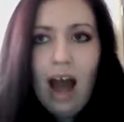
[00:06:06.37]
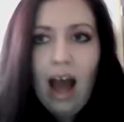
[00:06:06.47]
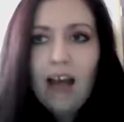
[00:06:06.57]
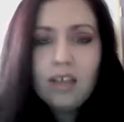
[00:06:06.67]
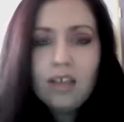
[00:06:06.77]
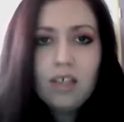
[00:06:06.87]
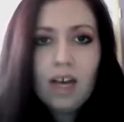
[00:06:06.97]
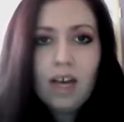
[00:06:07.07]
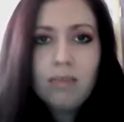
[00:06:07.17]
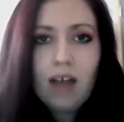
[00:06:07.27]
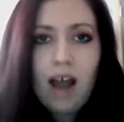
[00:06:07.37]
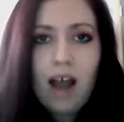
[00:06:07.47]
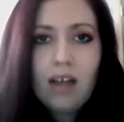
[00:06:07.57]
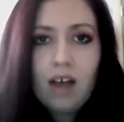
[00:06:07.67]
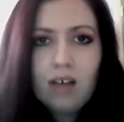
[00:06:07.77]
and it skips
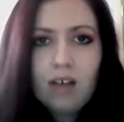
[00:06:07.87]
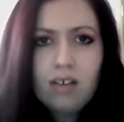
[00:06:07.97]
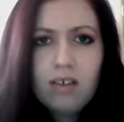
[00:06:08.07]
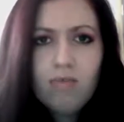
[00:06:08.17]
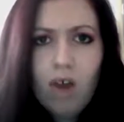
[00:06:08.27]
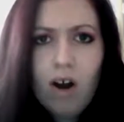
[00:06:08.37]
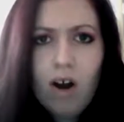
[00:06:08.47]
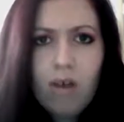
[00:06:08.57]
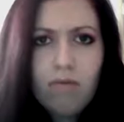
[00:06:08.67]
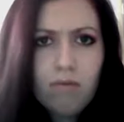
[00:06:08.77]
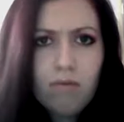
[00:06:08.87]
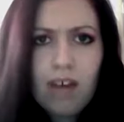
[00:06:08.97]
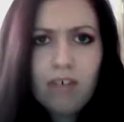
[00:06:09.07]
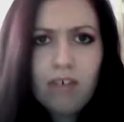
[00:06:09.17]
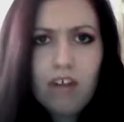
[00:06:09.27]
and it cuts to right after all the
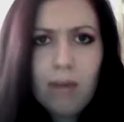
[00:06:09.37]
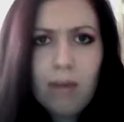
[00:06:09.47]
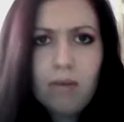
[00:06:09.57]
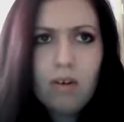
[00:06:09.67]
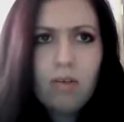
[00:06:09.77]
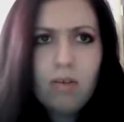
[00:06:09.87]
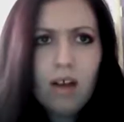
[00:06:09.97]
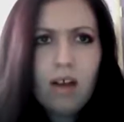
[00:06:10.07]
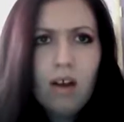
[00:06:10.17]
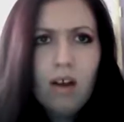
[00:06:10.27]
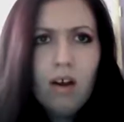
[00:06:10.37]
action happened and I was like